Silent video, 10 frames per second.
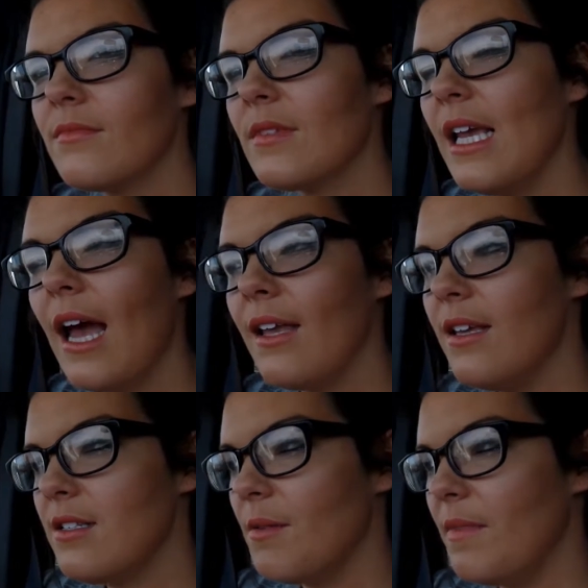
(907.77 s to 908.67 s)
Yeah, I can
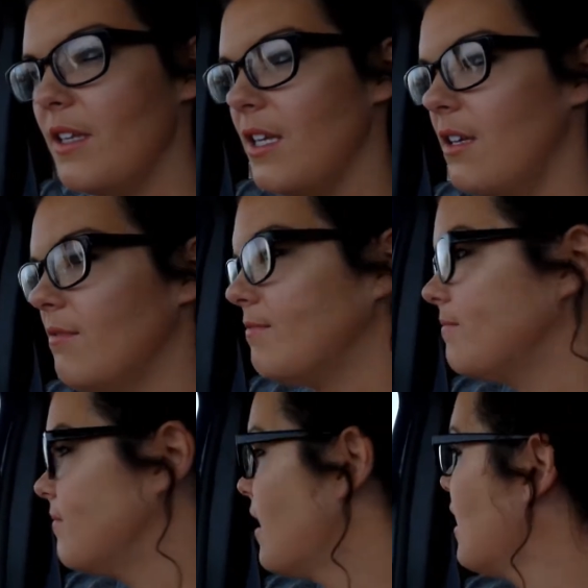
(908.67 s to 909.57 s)
get something to eat.
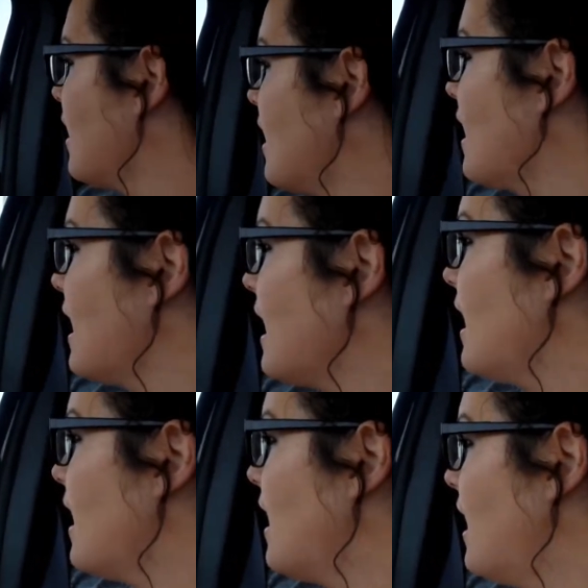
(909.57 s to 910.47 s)

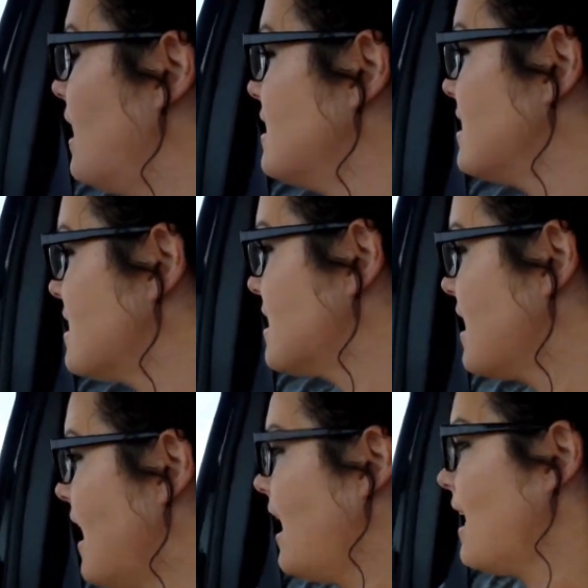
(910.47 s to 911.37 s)
And
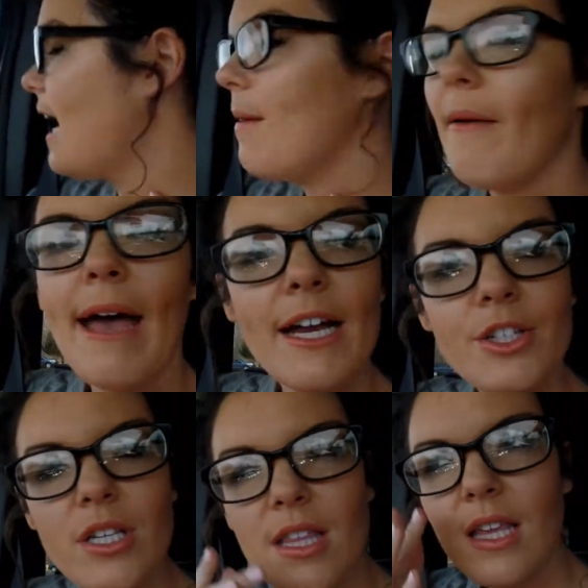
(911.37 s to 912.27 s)
then I'm
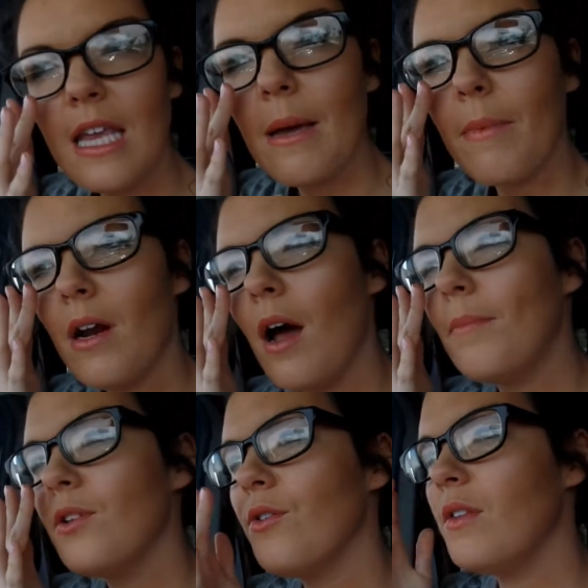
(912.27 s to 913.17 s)
actually thinking I'm going to
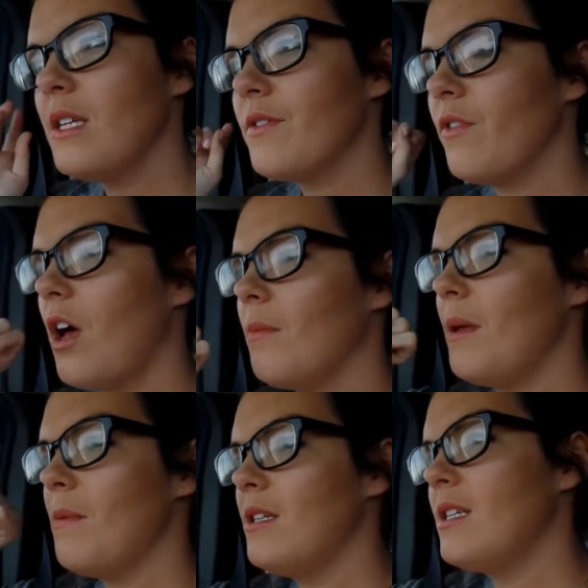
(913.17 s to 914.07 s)
upload this vlog
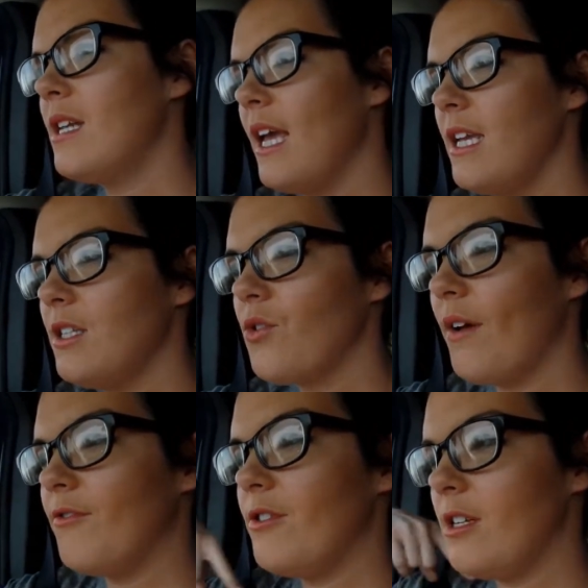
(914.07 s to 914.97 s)
maybe tonight, so
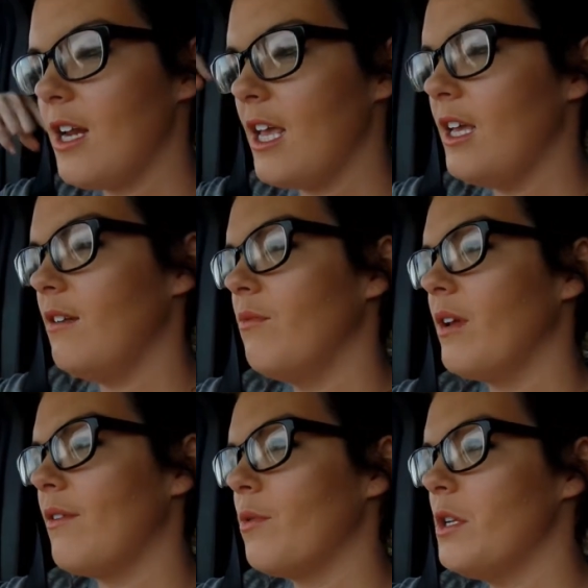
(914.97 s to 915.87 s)
after tonight and
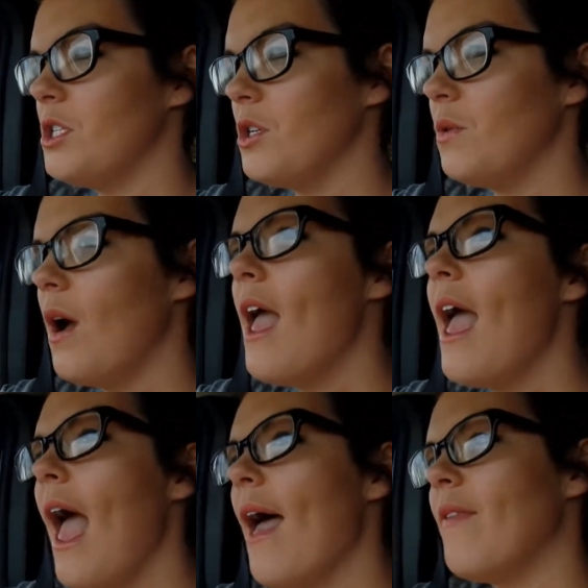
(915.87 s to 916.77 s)
whatever we do.
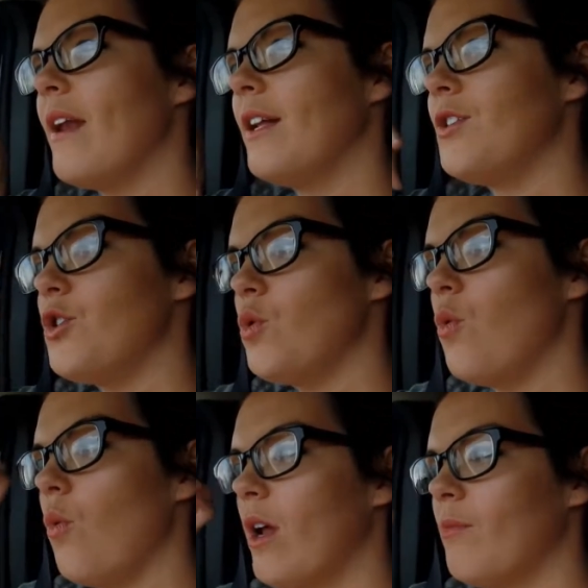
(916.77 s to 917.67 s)
And then I'll do
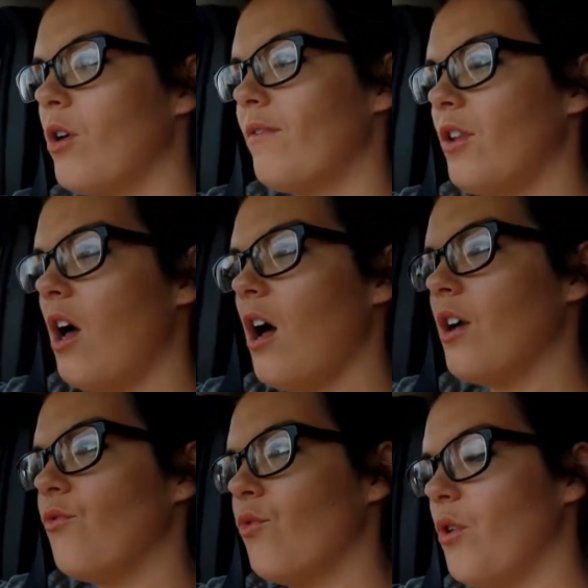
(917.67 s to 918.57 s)
one more
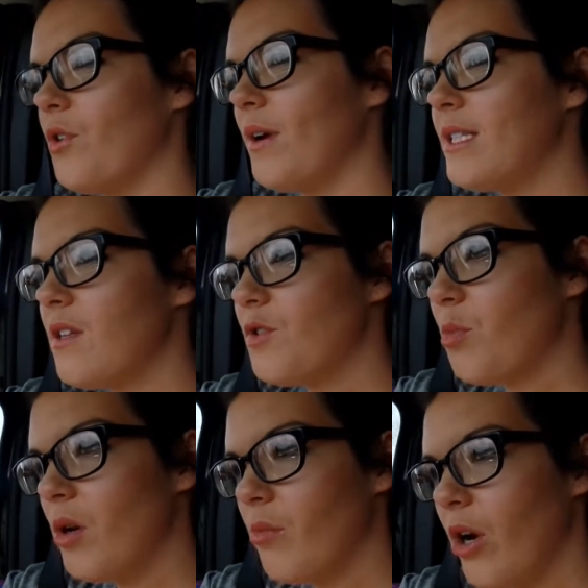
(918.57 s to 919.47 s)
vlog for the rest of
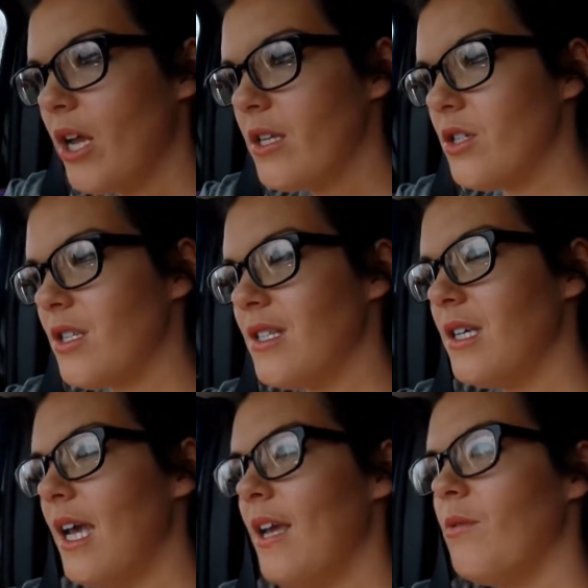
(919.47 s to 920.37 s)
spring break, just because
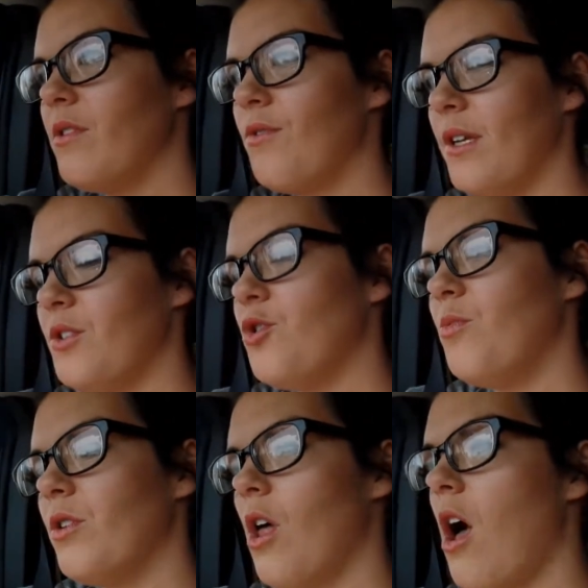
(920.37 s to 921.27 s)
I hate when they're like
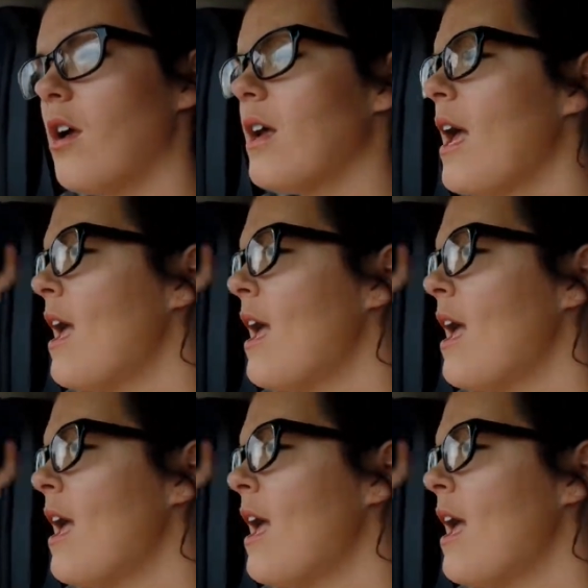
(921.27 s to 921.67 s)
super long.